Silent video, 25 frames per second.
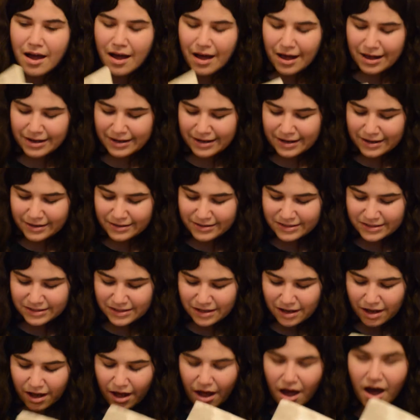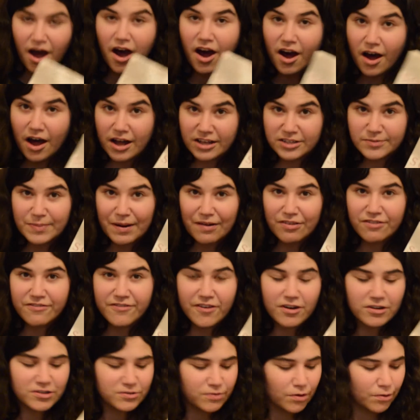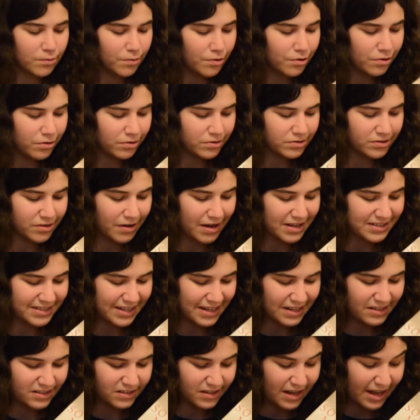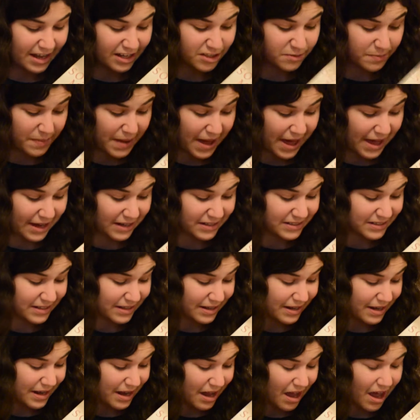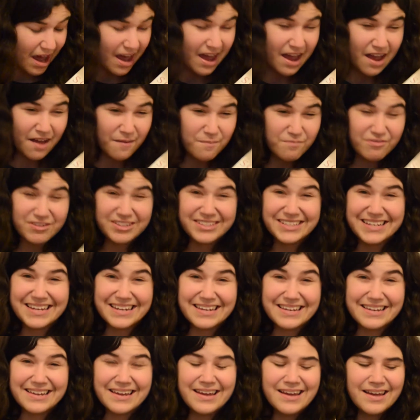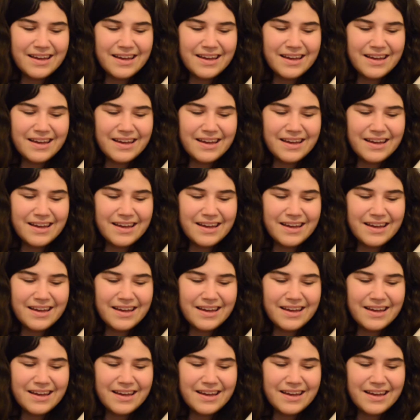and it's about the First World War, so as you can expect, pretty